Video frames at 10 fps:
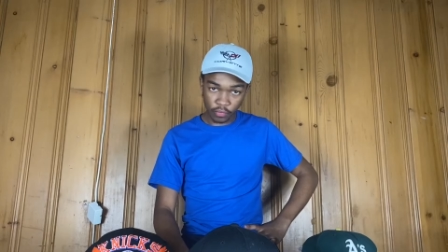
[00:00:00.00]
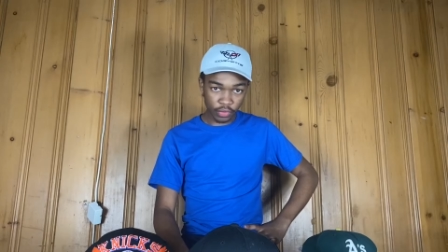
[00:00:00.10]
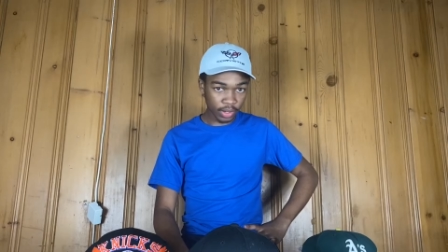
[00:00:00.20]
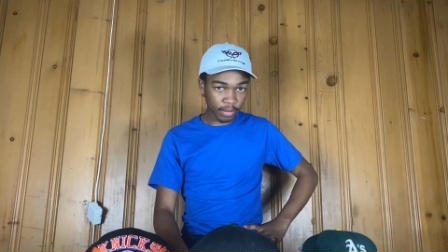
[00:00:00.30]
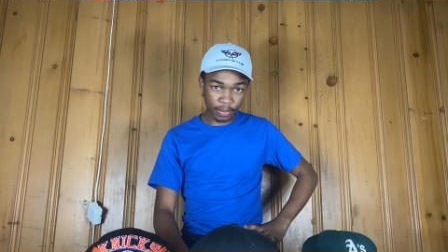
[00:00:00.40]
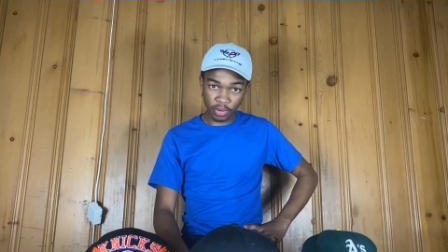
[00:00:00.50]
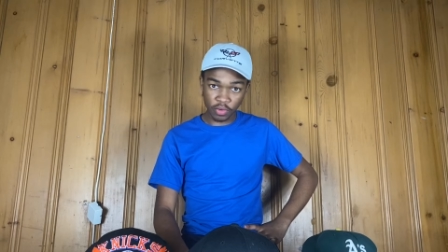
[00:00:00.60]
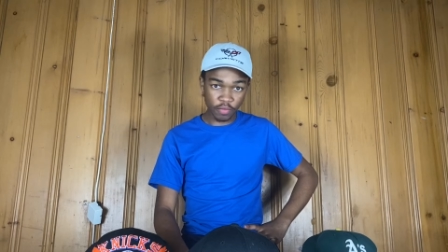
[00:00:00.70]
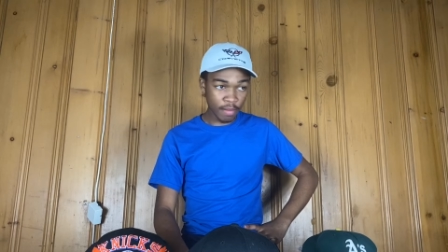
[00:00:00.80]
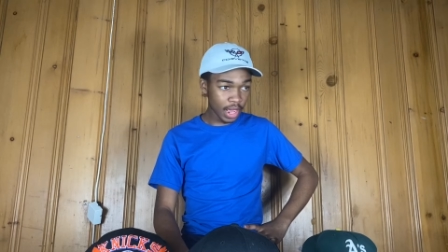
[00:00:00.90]
of them
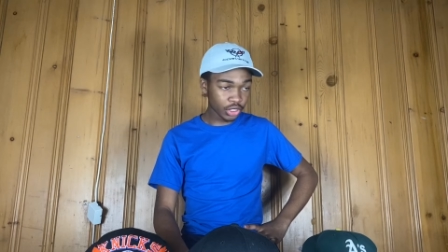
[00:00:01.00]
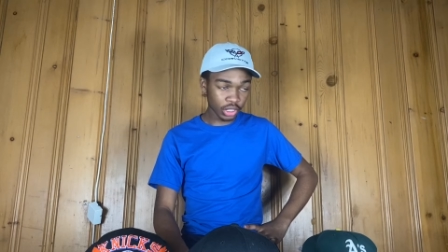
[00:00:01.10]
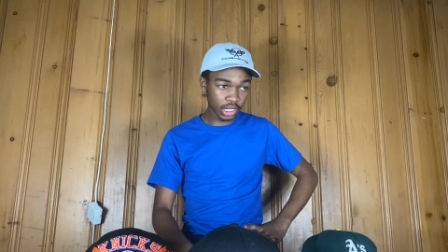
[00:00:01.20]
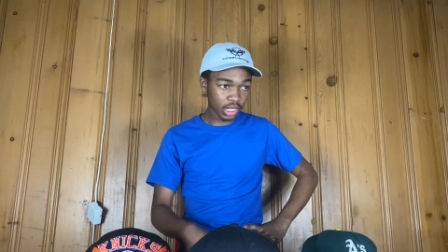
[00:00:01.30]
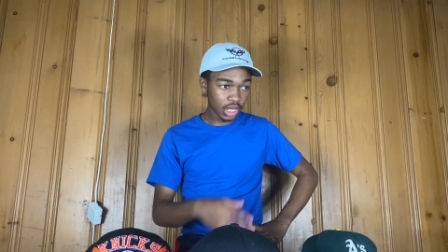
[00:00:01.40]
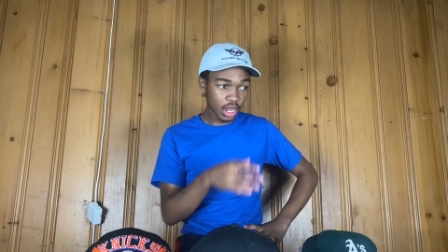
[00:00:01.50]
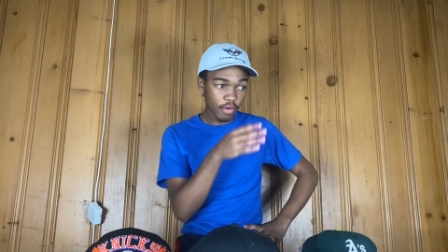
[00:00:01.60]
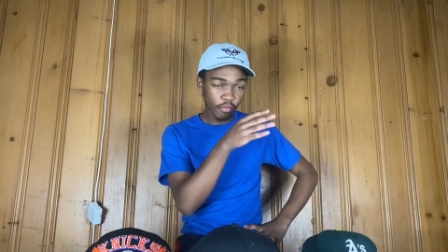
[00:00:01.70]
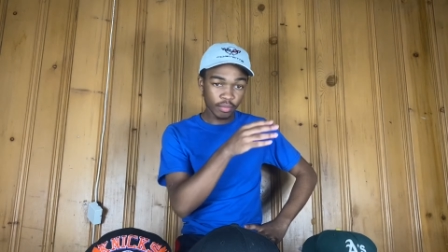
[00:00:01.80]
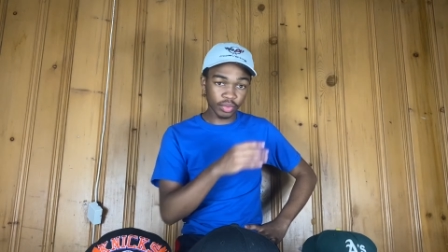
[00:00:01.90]
improved majorly
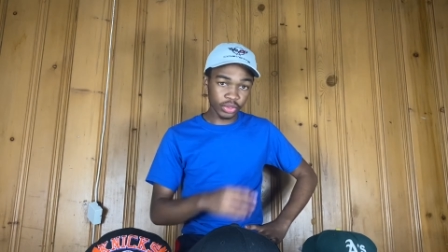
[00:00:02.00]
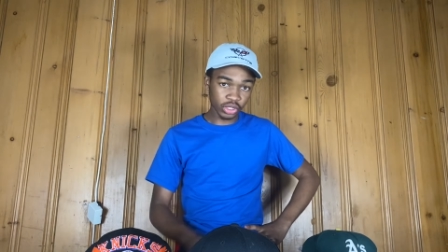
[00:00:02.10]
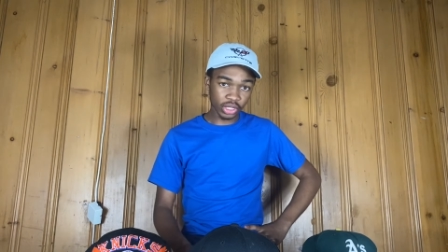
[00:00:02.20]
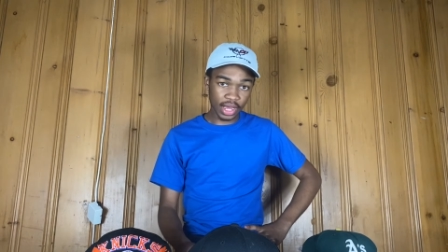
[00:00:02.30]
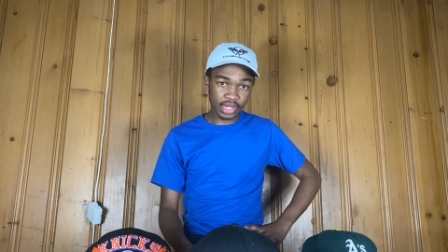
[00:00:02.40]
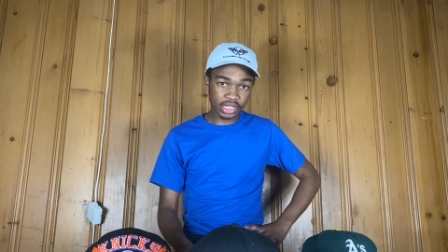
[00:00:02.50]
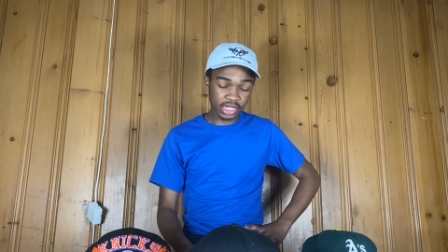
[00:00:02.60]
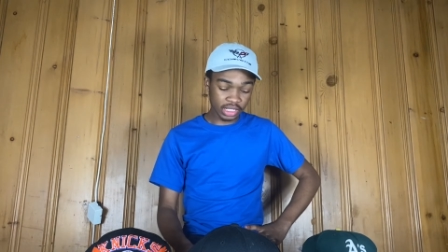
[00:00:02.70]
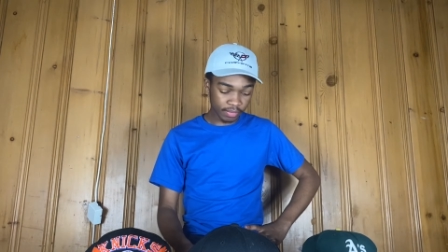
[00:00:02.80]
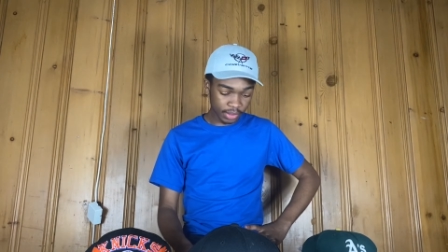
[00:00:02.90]
from their last
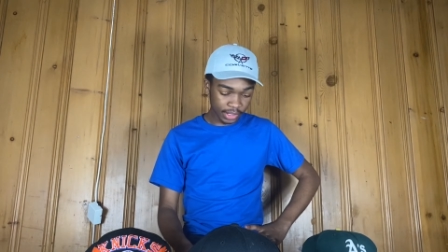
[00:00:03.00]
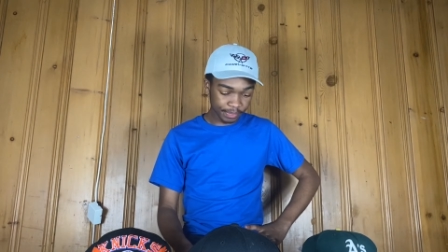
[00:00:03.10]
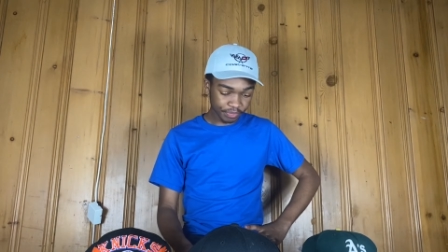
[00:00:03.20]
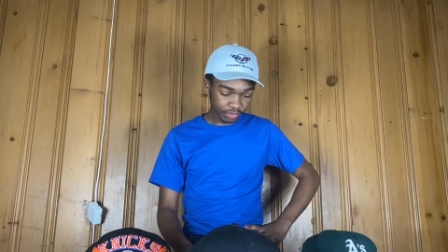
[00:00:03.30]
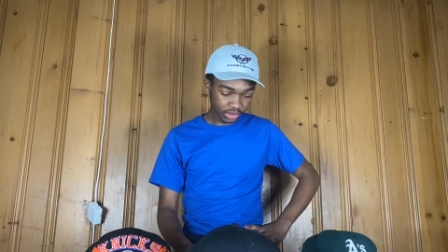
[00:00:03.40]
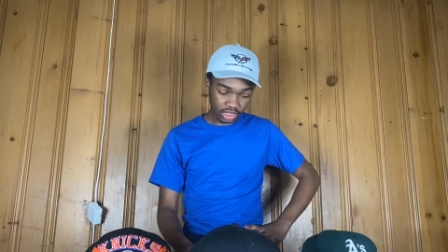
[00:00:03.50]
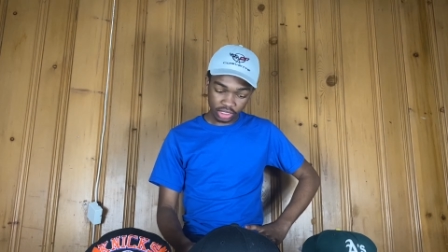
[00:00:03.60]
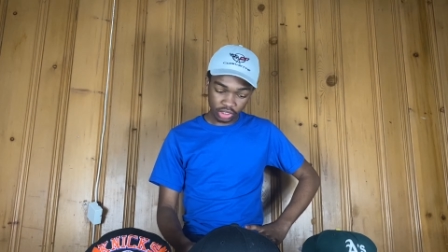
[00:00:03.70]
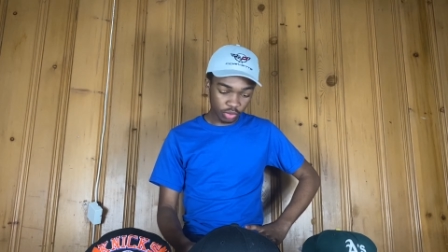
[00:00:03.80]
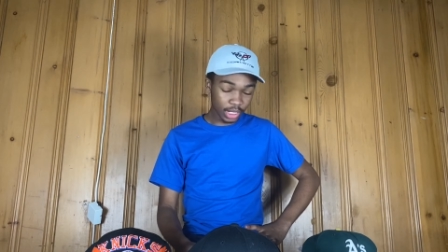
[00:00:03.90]
season, but
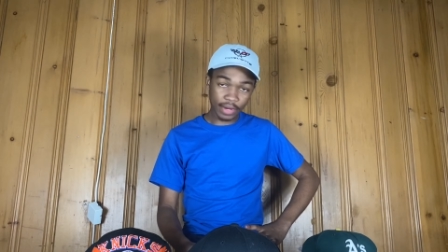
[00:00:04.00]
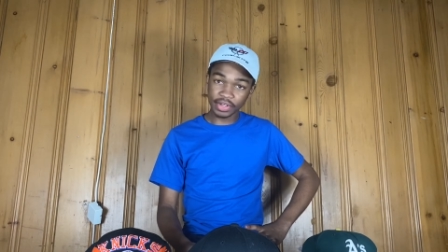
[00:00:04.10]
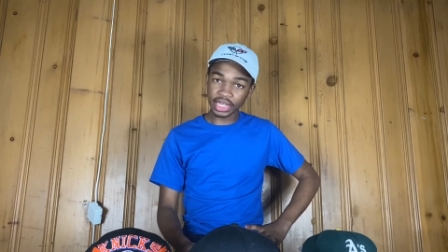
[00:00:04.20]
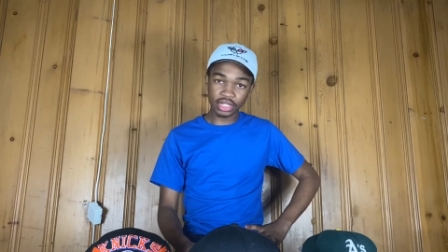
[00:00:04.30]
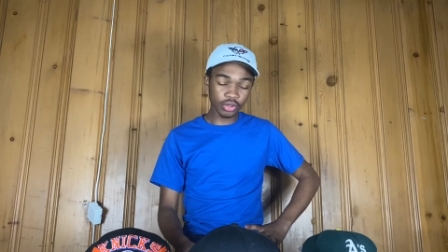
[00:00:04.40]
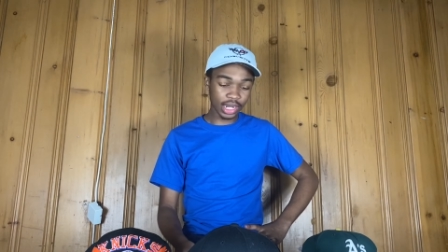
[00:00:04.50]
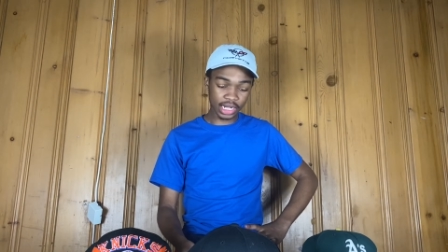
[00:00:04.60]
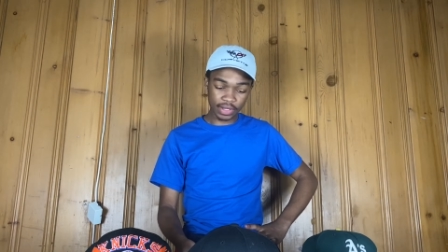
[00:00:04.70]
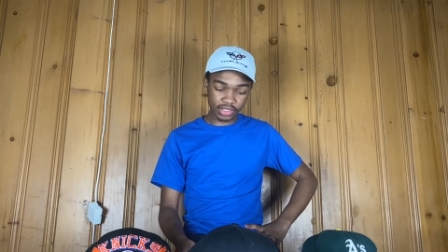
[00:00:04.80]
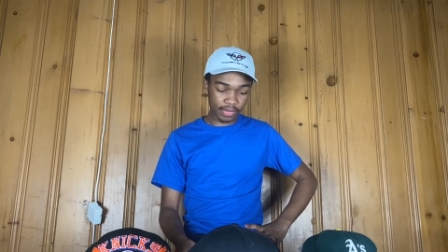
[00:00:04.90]
you got to
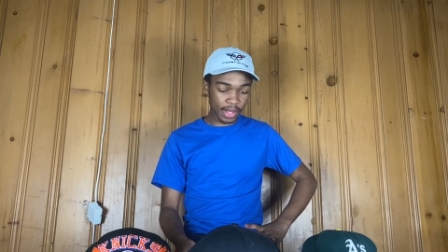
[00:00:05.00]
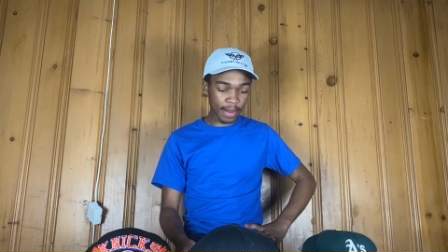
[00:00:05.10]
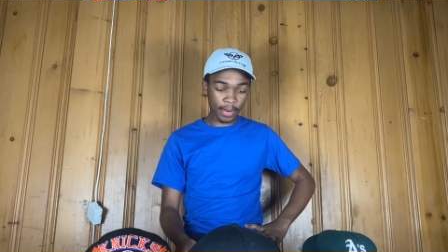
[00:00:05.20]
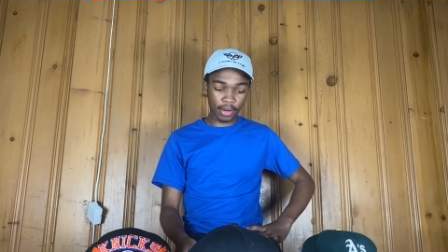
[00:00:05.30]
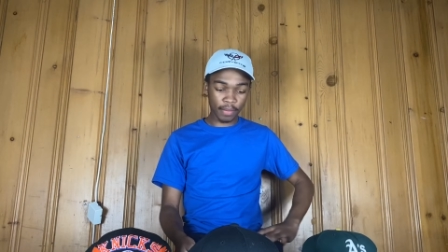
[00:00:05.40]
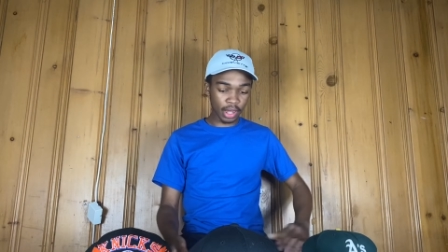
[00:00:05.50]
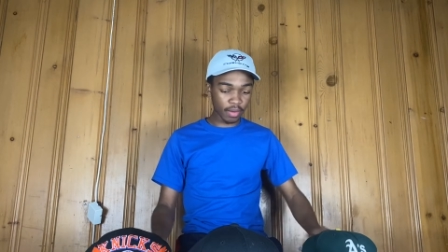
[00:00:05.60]
give it to Bam Adebayo